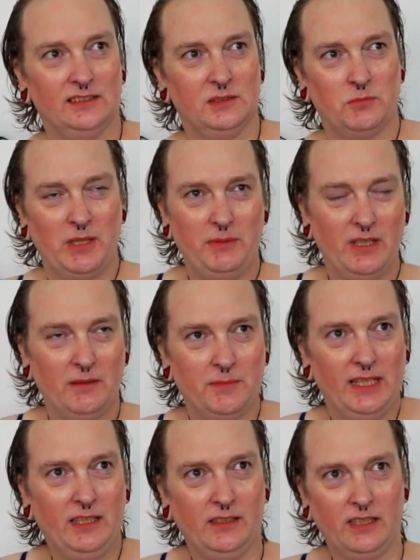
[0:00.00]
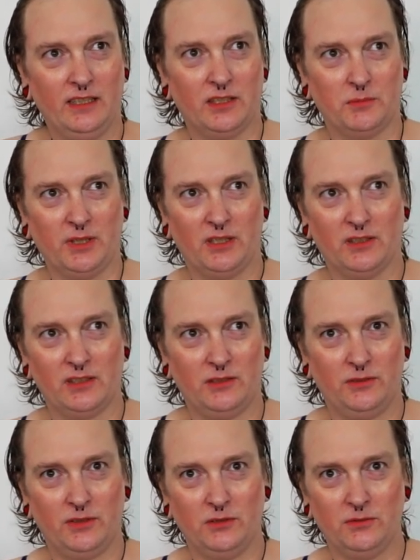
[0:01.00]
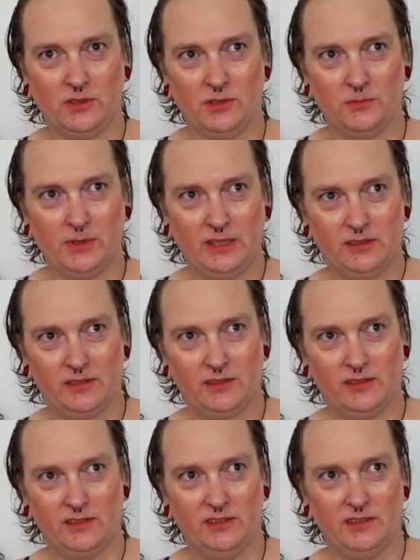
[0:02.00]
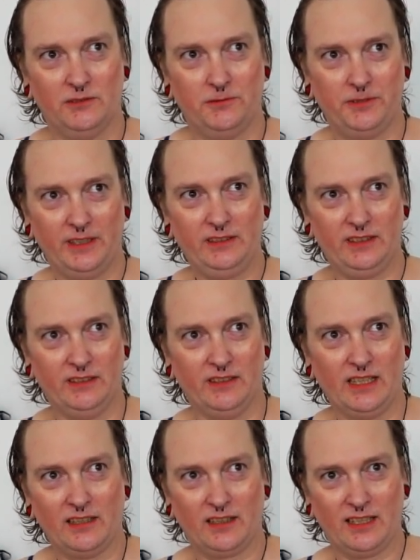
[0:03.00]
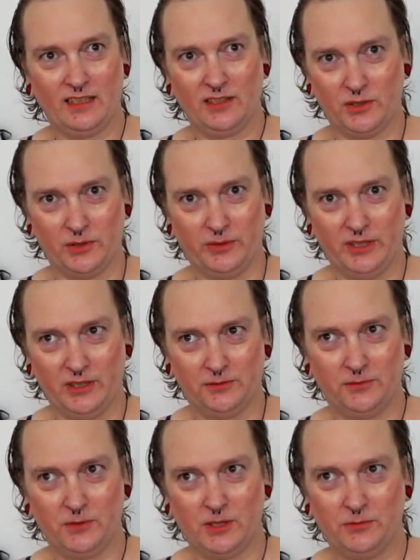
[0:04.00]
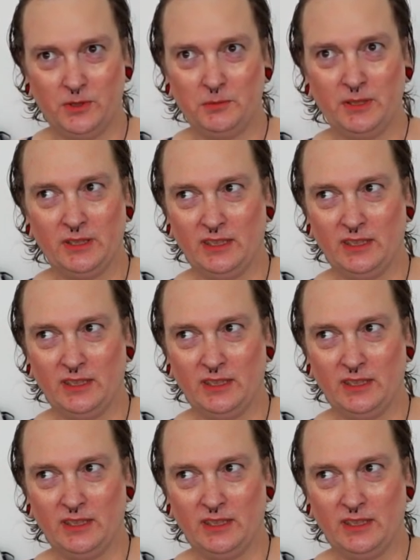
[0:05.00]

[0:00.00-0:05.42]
Maybe I'm agender because I don't always fit in that category of, of women.